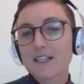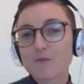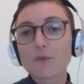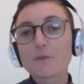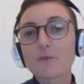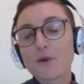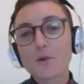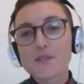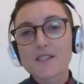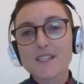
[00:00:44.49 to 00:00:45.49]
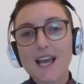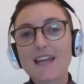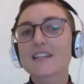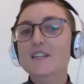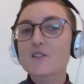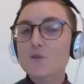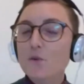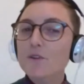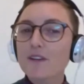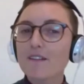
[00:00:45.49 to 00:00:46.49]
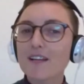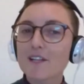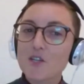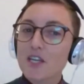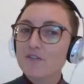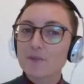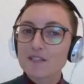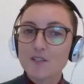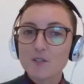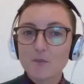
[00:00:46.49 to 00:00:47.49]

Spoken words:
Roper calls it an extraordinary achievement,